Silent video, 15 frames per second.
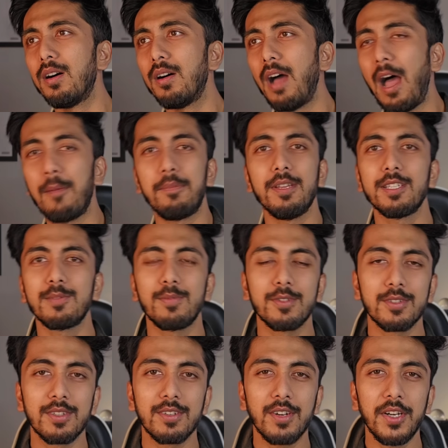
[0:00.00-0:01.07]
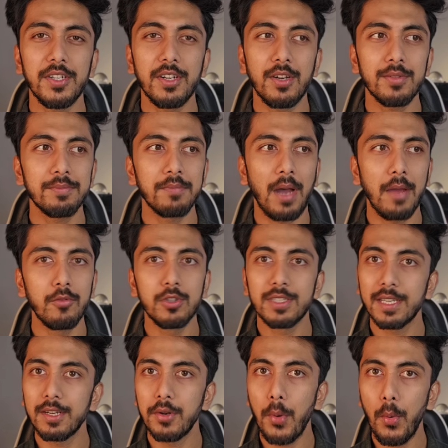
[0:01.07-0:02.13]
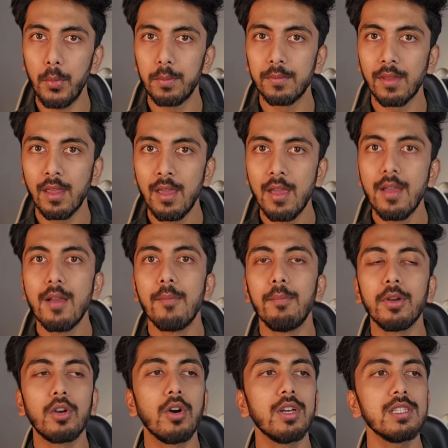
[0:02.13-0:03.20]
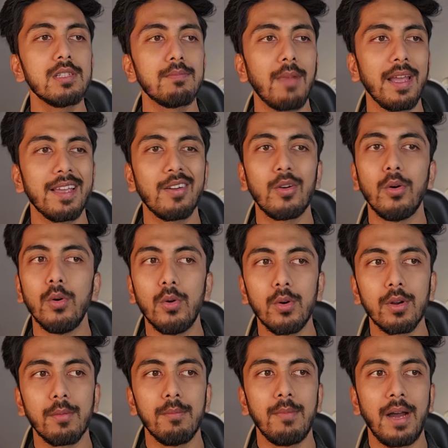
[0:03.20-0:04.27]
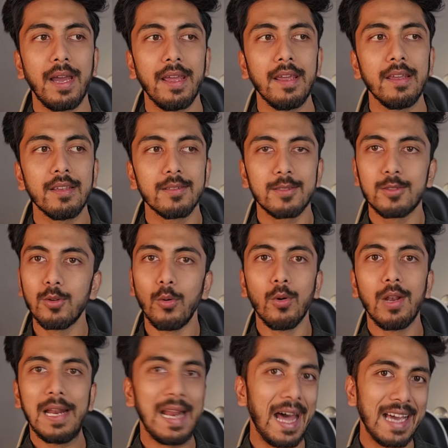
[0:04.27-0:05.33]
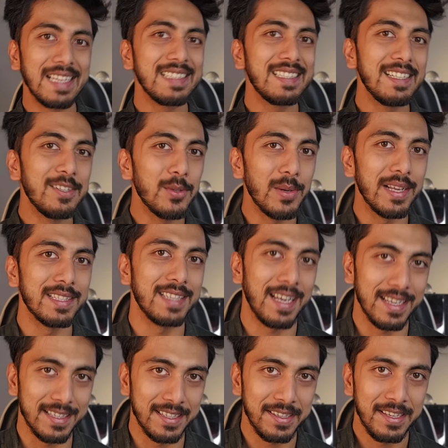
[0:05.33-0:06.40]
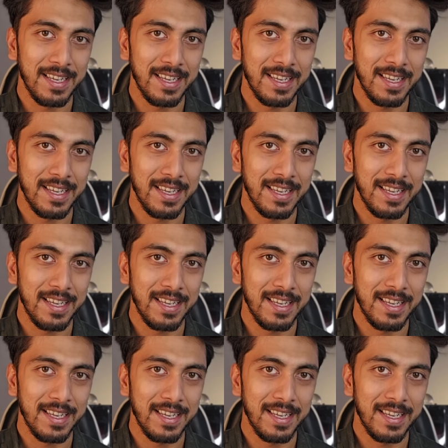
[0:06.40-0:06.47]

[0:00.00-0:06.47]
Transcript: happiest person right now? I would say no. Because my core, my soul lies into design.